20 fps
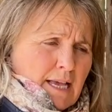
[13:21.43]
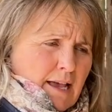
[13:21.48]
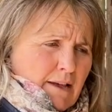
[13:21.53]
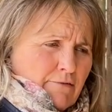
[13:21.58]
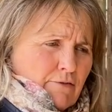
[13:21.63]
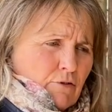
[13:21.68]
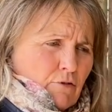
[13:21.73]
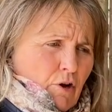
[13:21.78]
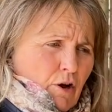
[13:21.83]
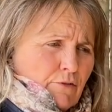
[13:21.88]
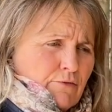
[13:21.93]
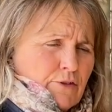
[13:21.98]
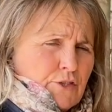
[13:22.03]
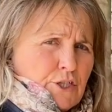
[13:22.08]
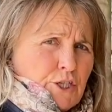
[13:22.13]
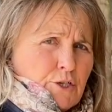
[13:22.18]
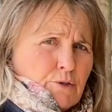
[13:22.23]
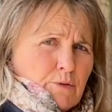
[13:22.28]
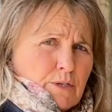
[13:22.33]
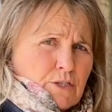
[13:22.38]
ever offered
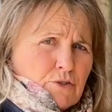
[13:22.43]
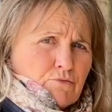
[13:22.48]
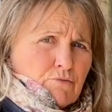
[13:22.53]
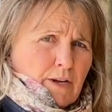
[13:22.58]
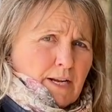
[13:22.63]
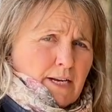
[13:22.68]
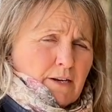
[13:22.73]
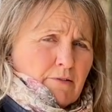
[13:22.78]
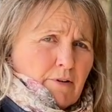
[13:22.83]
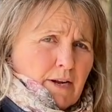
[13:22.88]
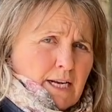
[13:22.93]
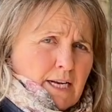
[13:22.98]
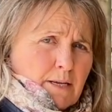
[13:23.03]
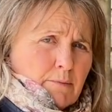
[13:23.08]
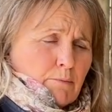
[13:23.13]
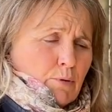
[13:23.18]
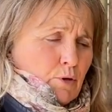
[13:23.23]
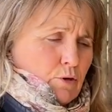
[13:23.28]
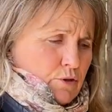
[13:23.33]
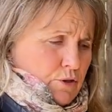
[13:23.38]
you is really, really
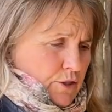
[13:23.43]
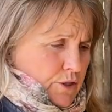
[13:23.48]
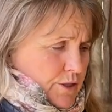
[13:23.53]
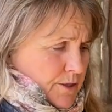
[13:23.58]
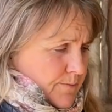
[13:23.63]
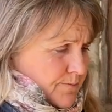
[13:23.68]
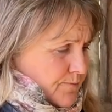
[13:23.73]
important.